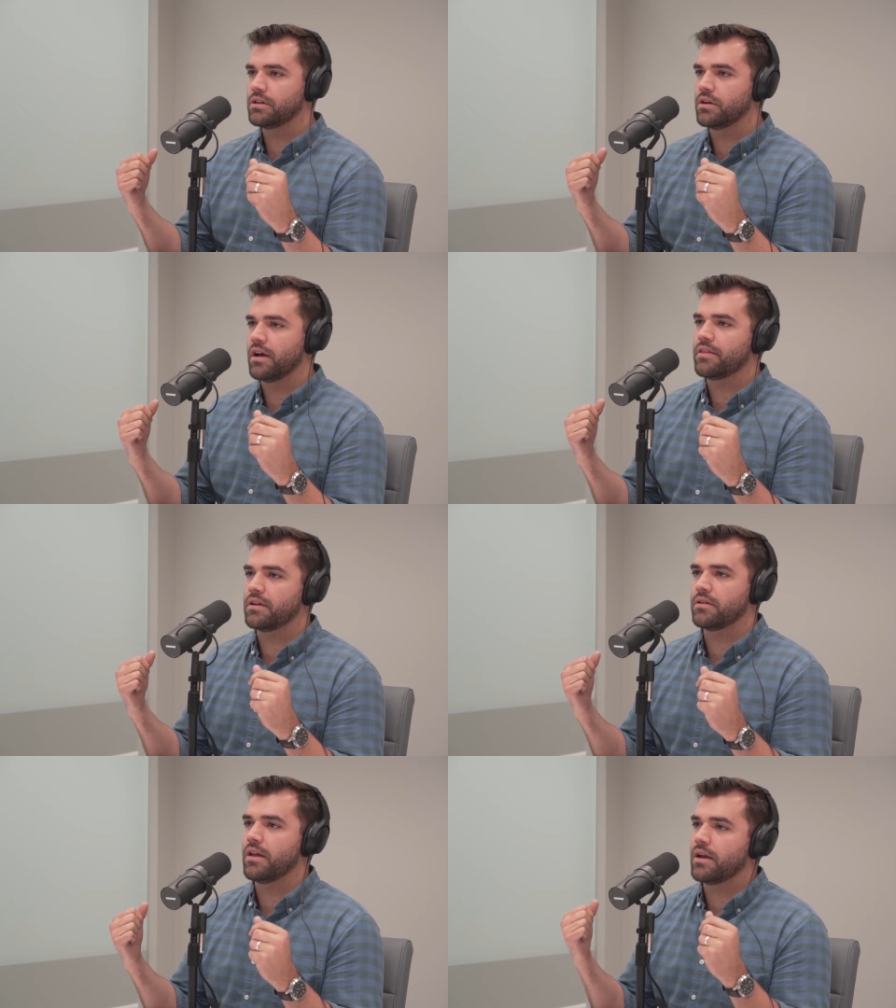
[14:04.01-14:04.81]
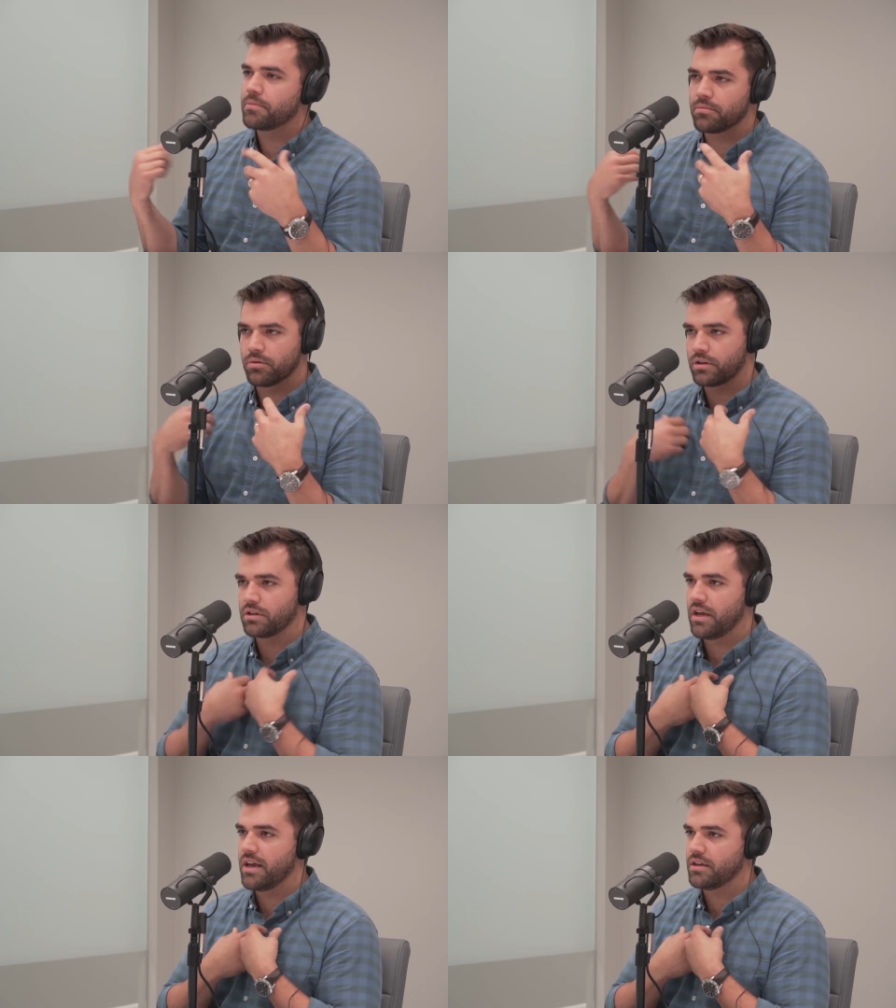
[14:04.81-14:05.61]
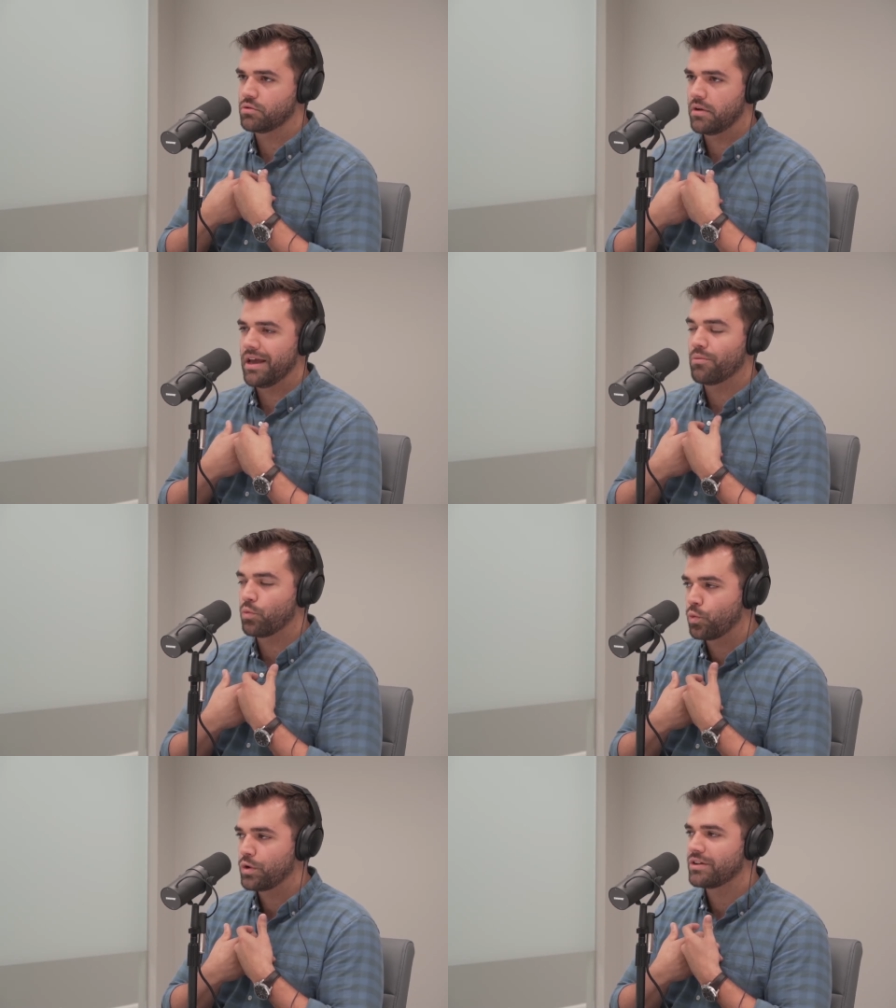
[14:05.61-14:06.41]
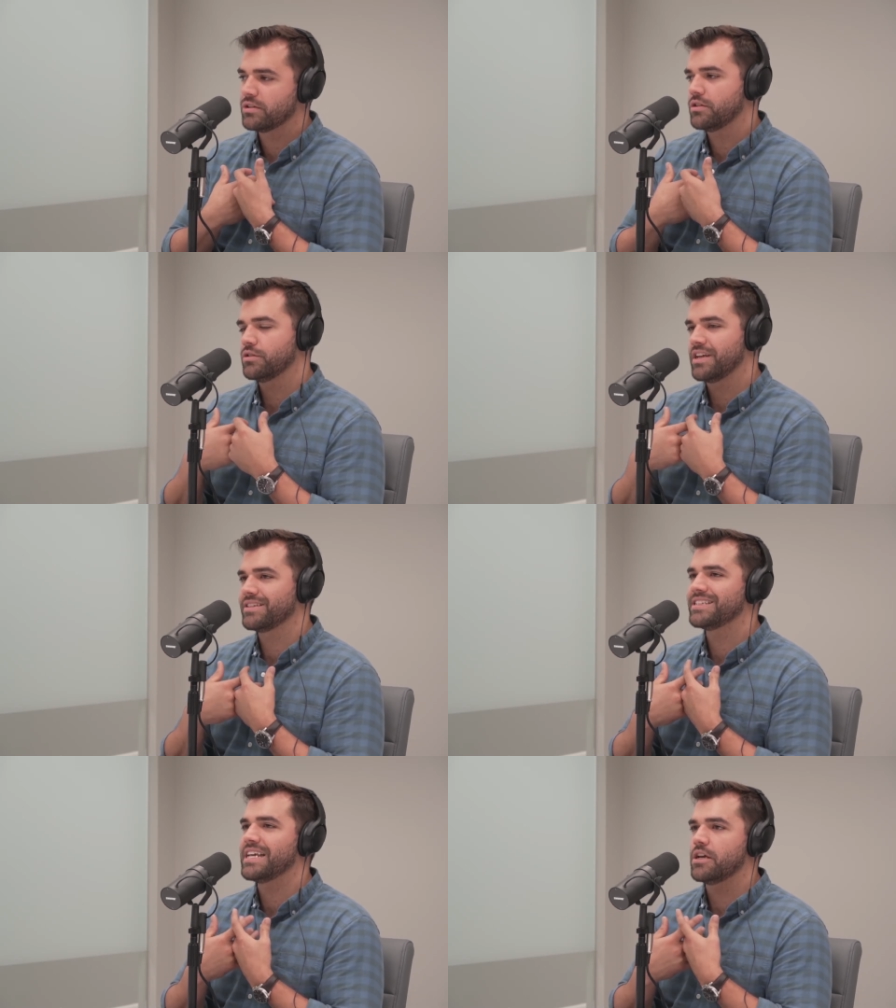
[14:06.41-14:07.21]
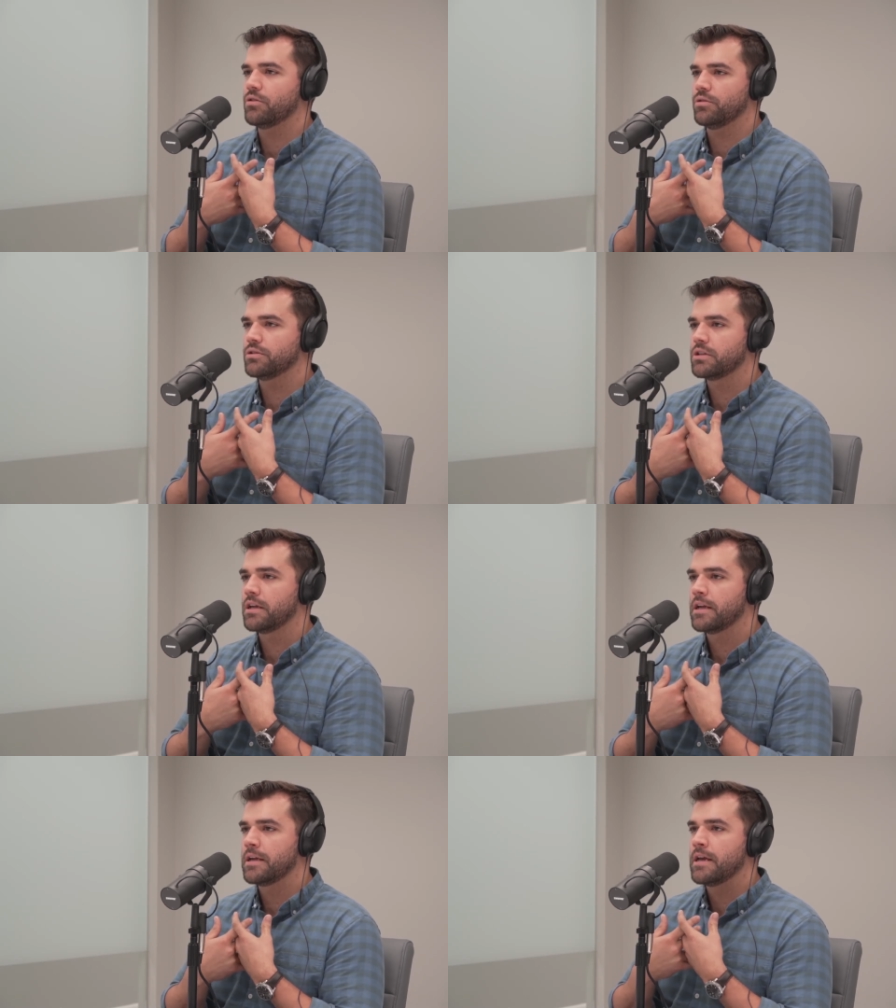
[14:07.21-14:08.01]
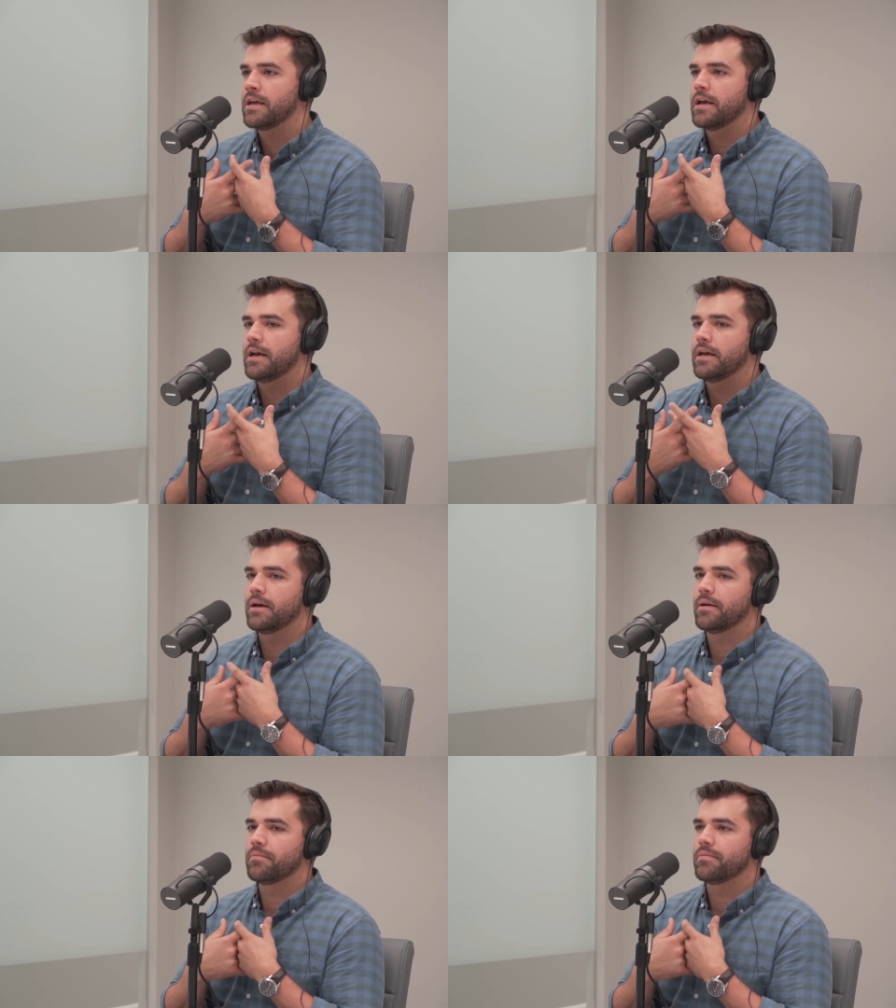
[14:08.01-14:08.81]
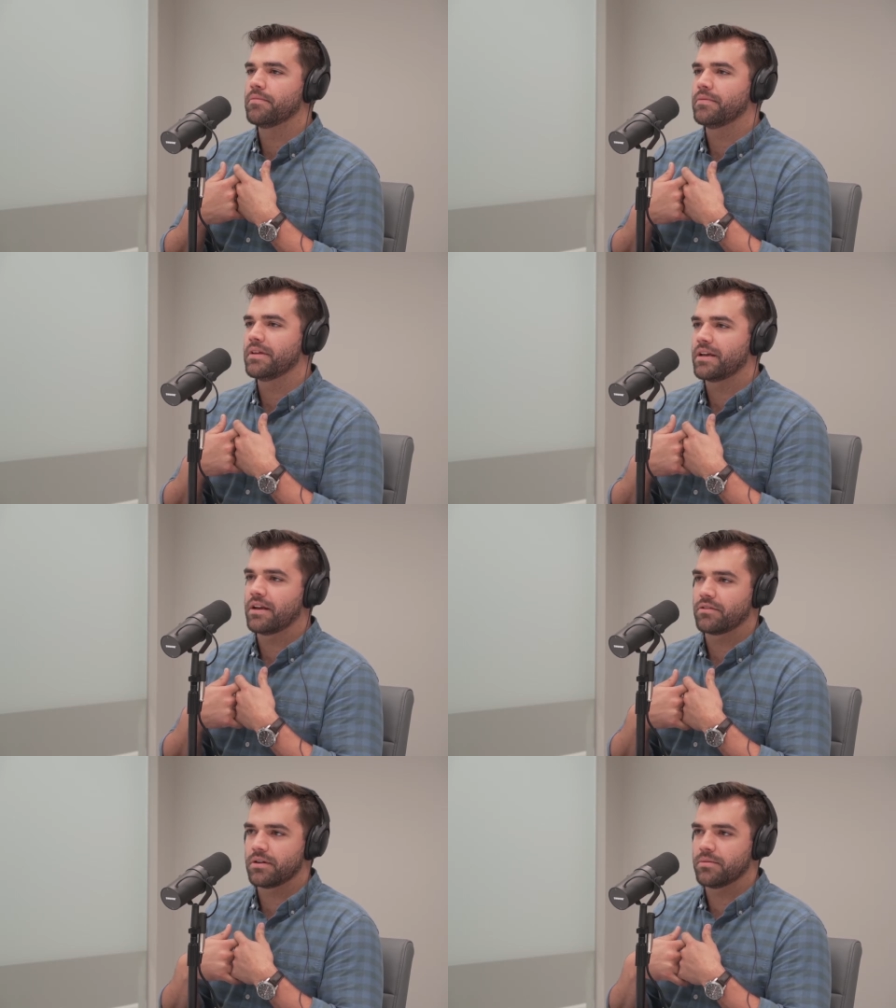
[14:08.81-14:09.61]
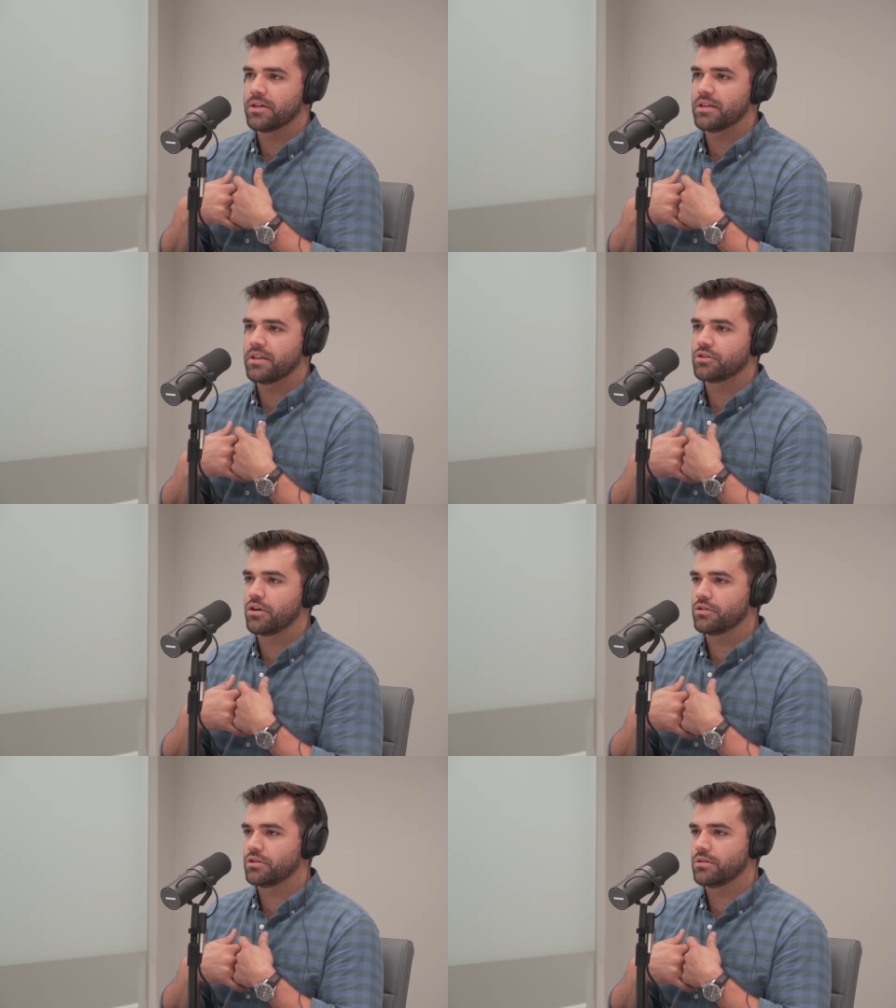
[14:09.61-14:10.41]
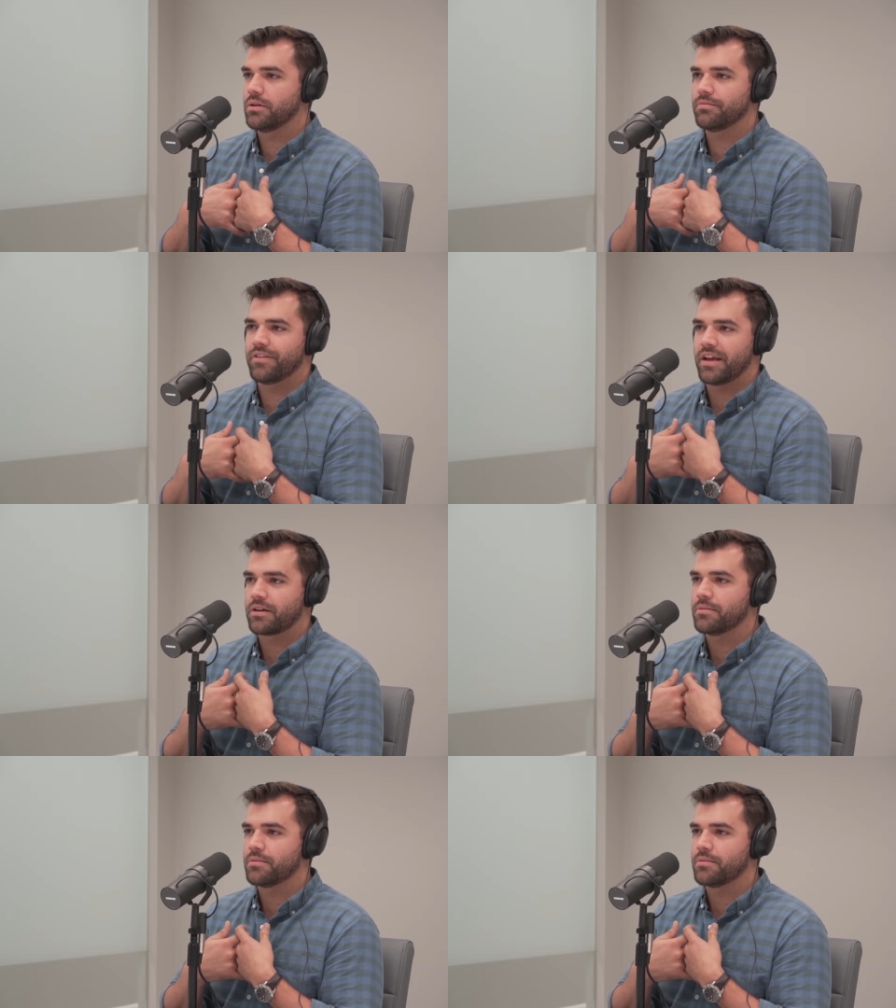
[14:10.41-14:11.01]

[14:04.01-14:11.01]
You know, I think a lot of people look at realtors as takers. They kind of come in, they charge a fat